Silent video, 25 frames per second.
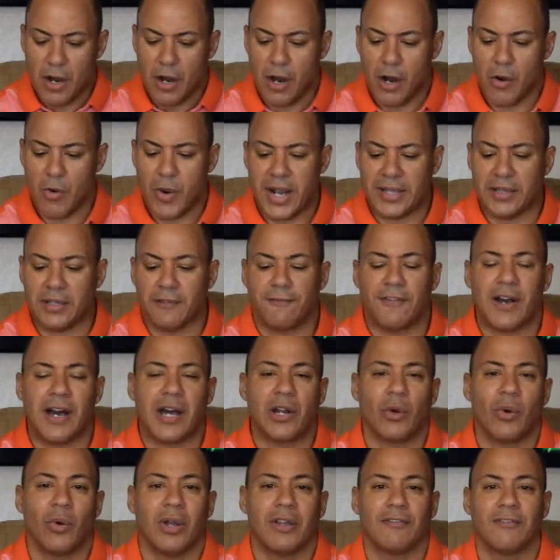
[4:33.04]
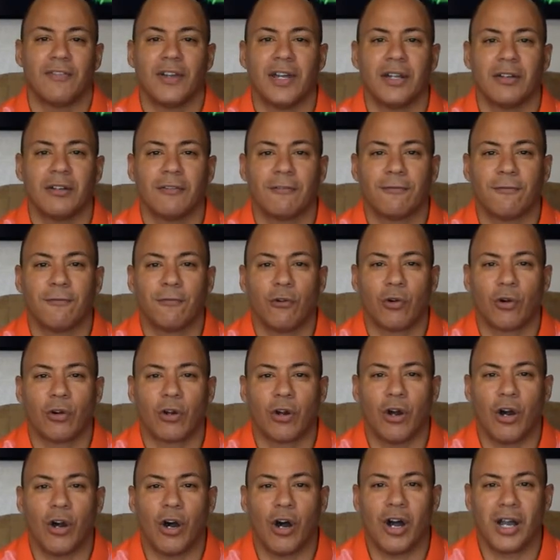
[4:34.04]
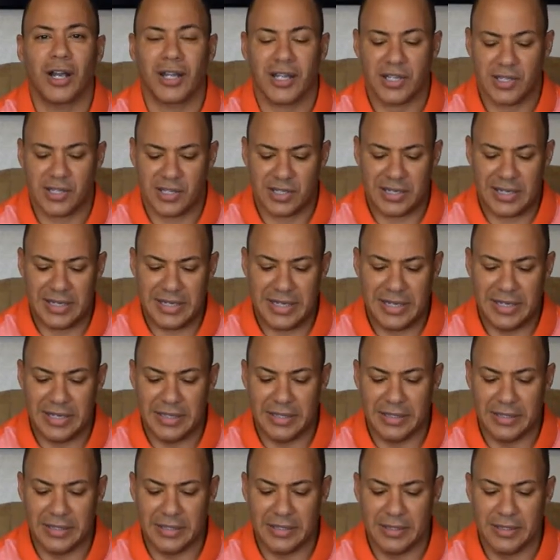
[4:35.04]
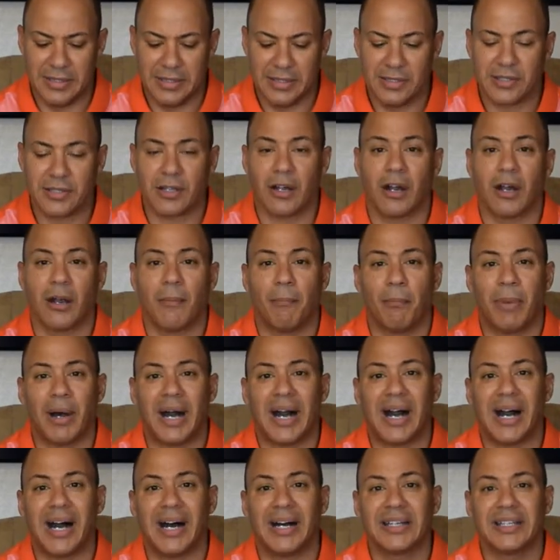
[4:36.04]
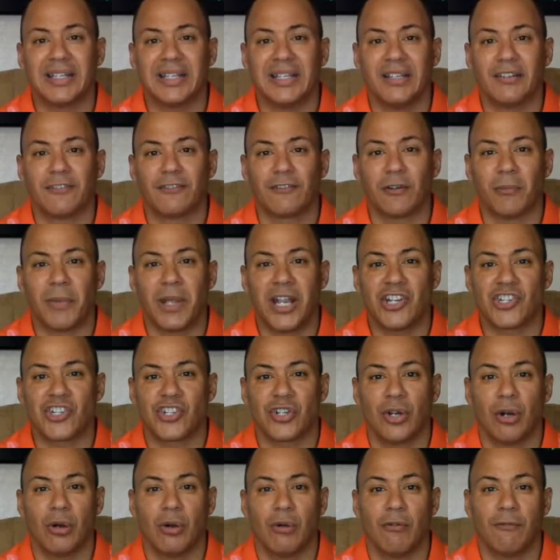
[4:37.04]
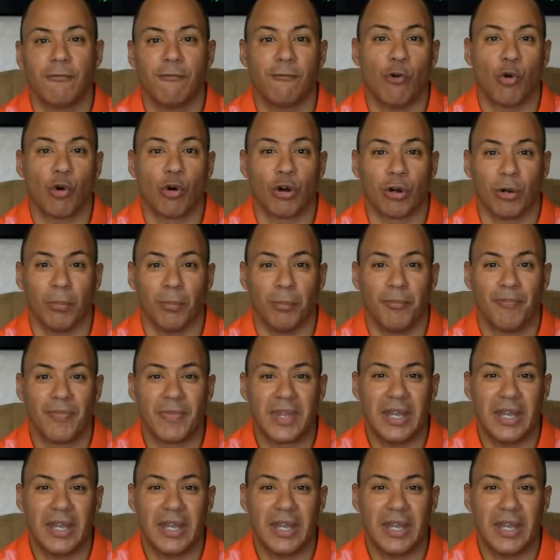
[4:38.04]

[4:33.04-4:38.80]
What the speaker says: Alright, the final event for August is our Bond Informational Forum.